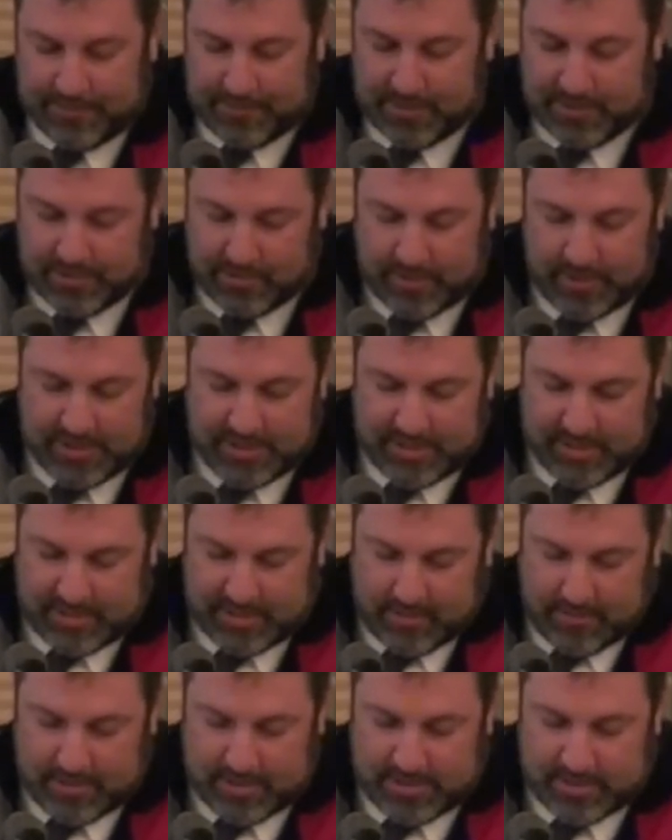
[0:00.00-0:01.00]
different stories
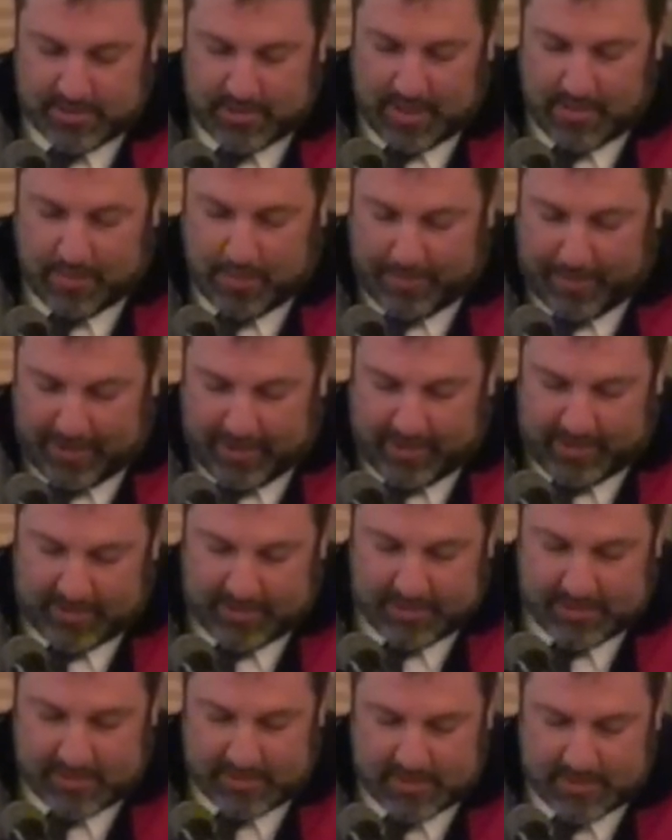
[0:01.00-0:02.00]
as I was preparing
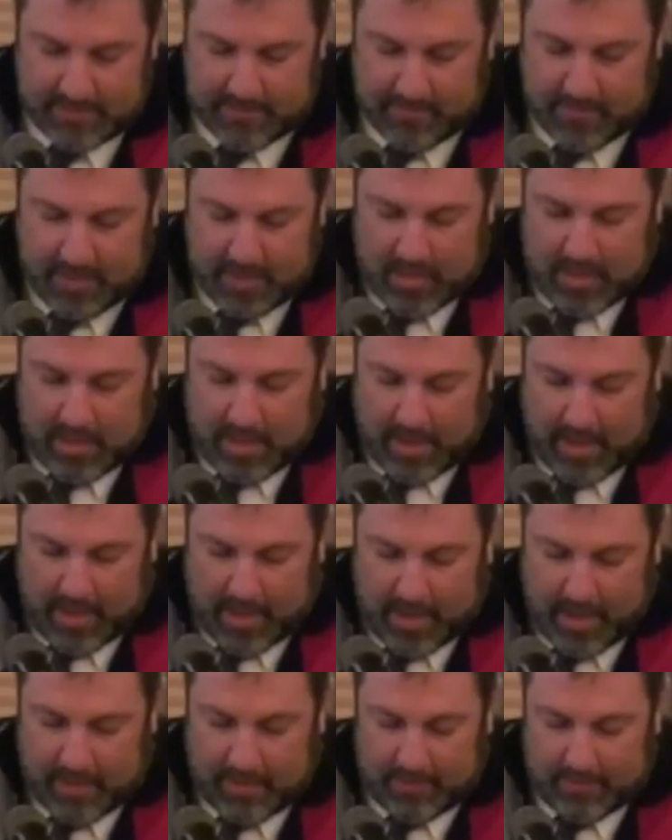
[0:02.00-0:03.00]
this,
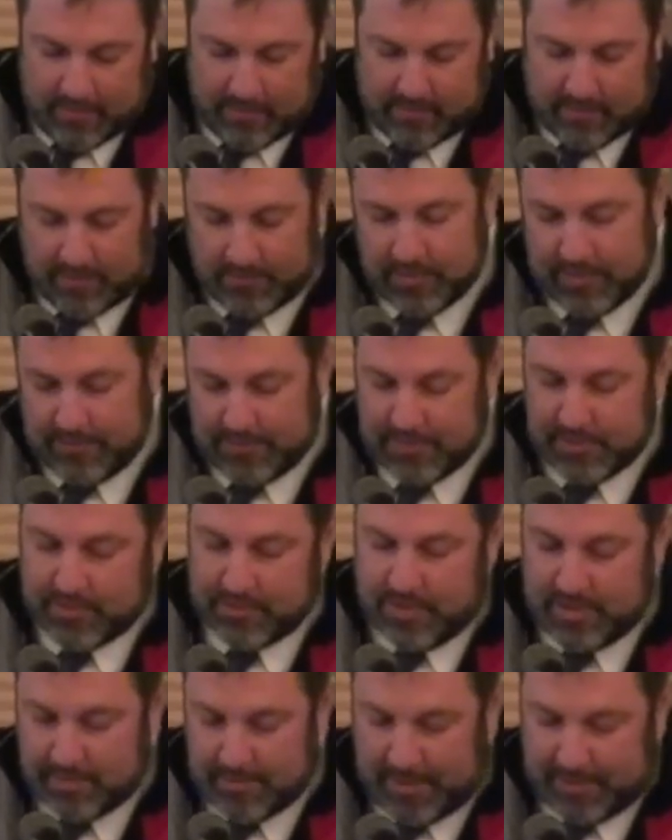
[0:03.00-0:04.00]
several different
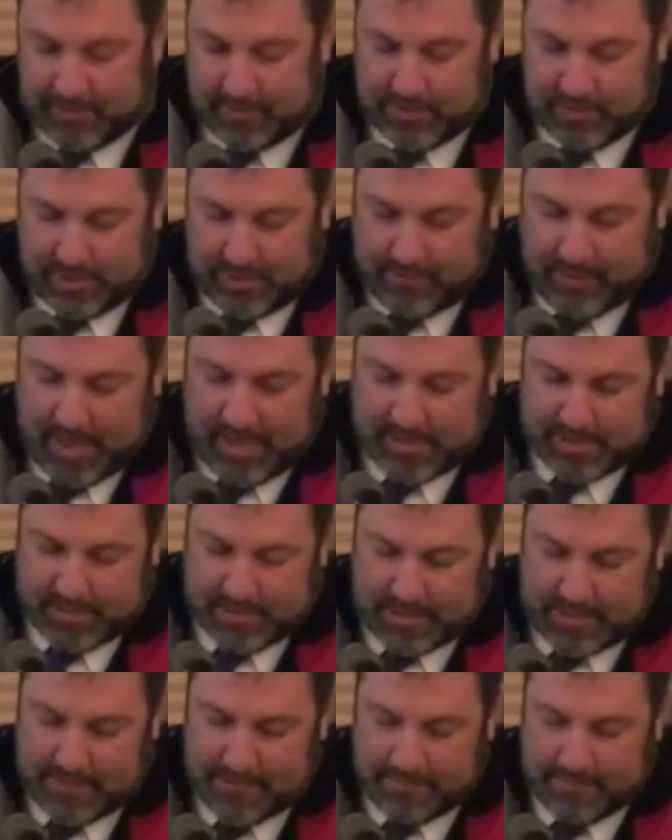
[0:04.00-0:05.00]
stories about their
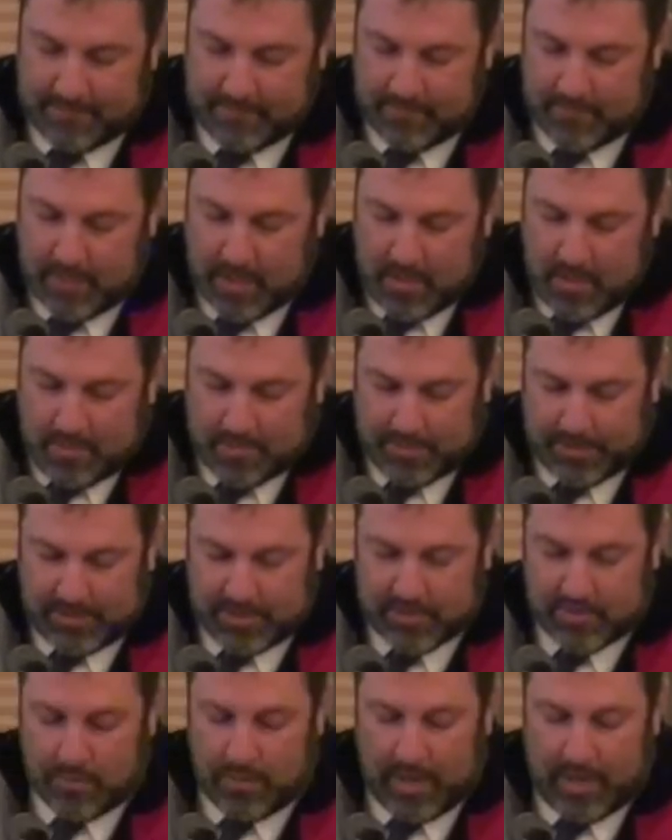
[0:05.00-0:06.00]
generosity.
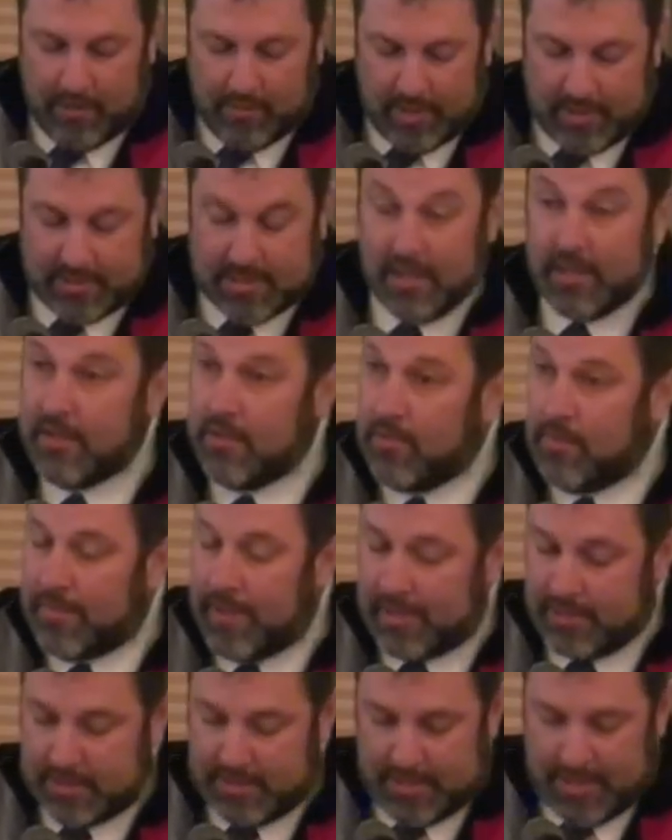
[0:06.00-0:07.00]
There's one I want to tell you
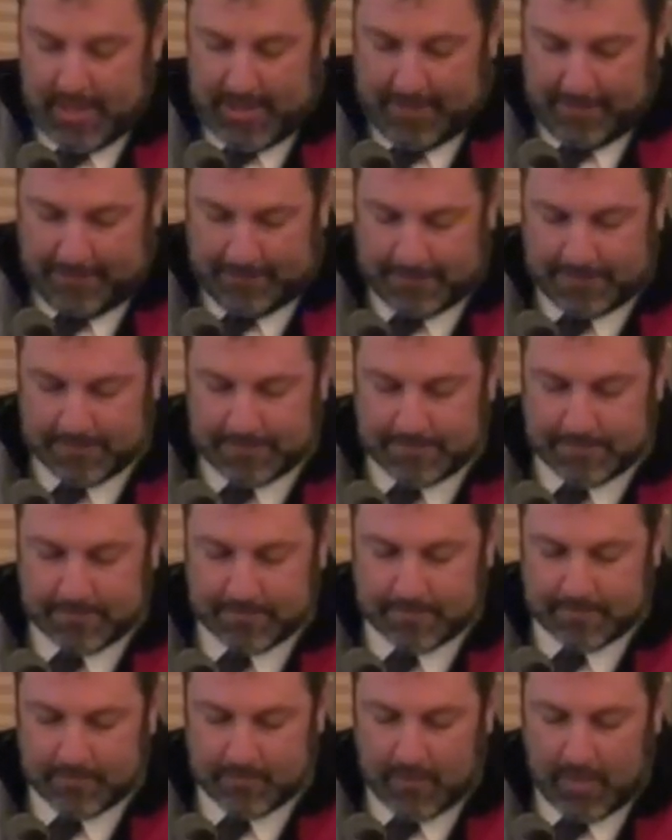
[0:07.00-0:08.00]
about tonight.
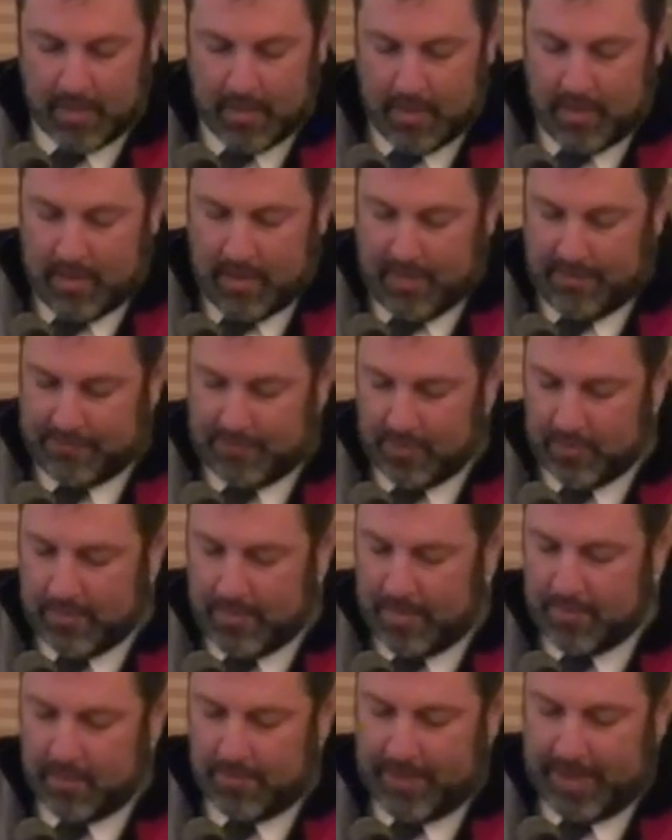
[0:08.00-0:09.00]
If you
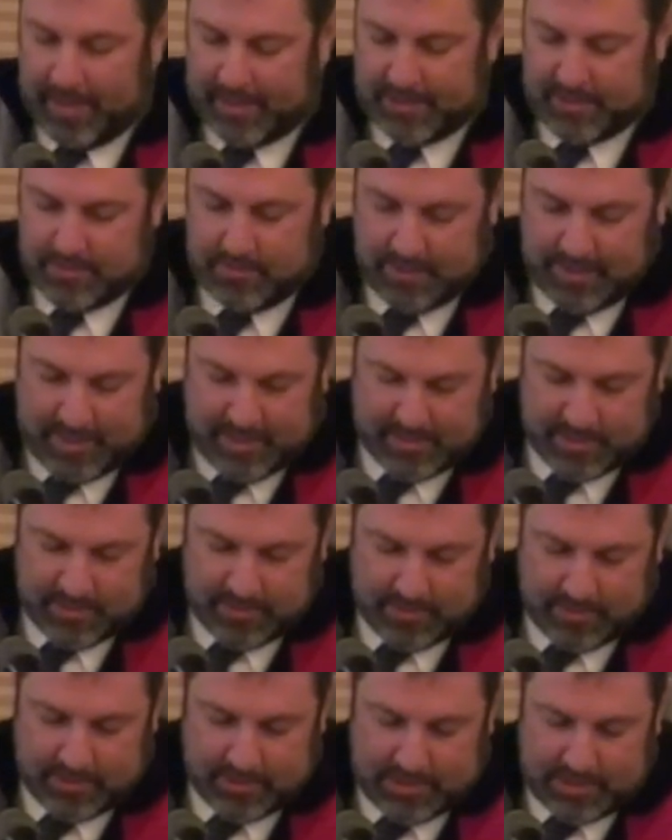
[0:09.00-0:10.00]
remember back in
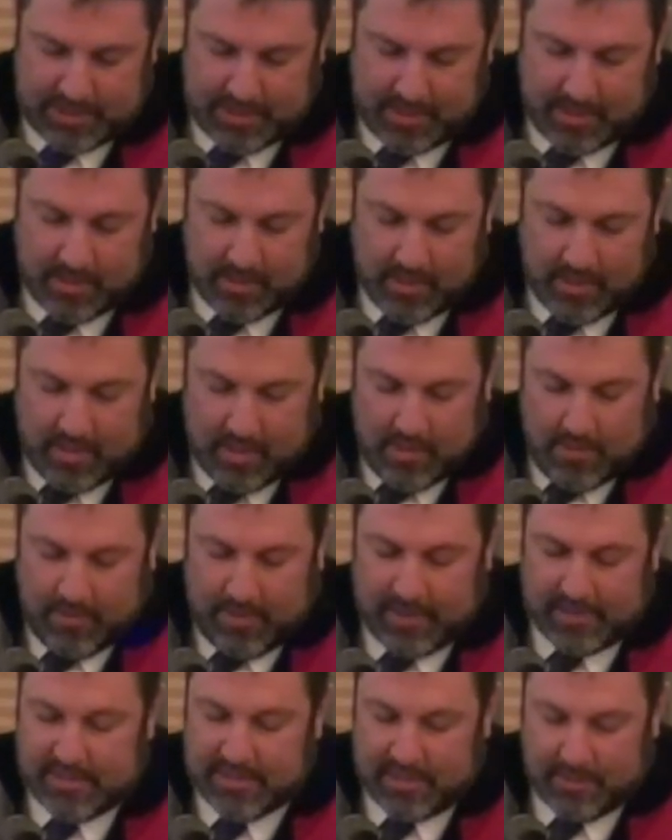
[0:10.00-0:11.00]
2013,
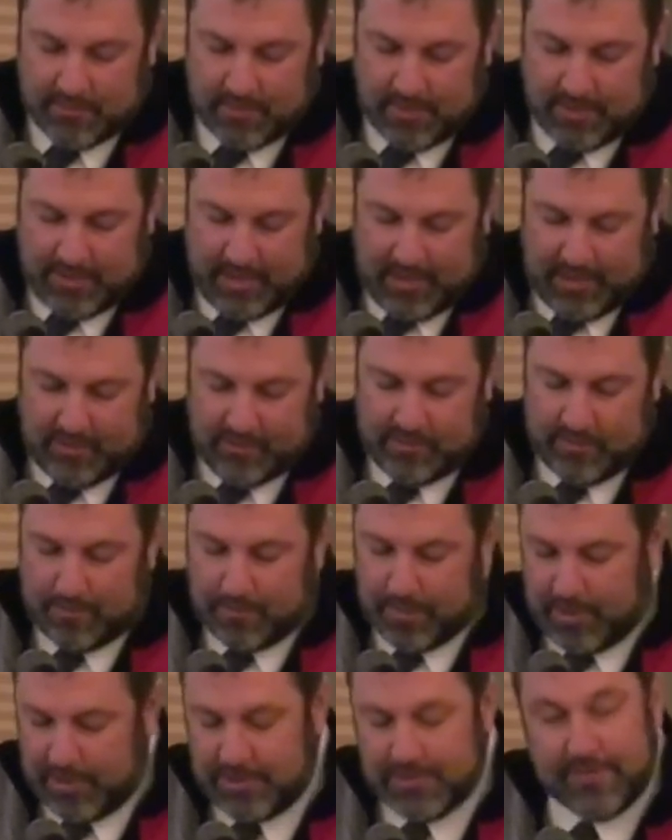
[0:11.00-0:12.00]
we had several days
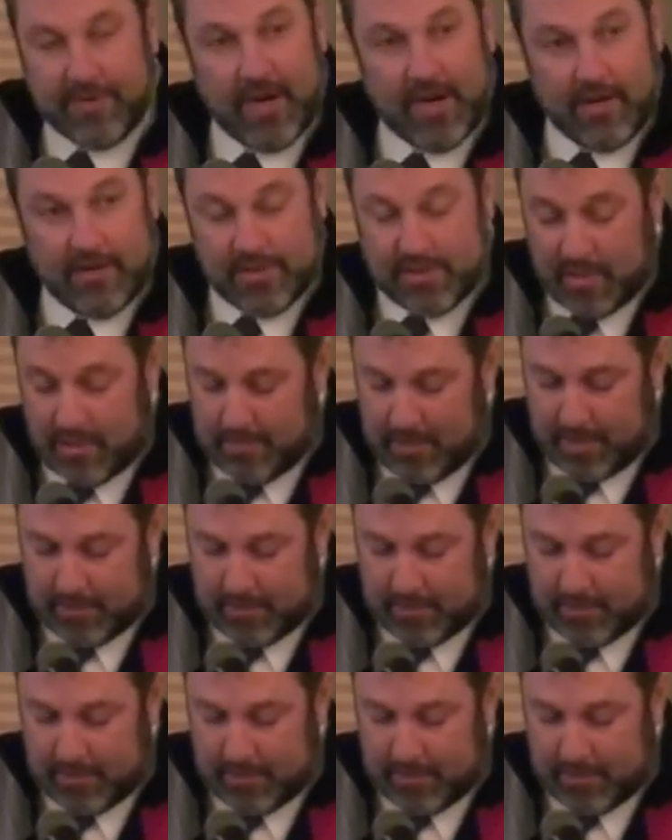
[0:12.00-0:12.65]
of brush fires on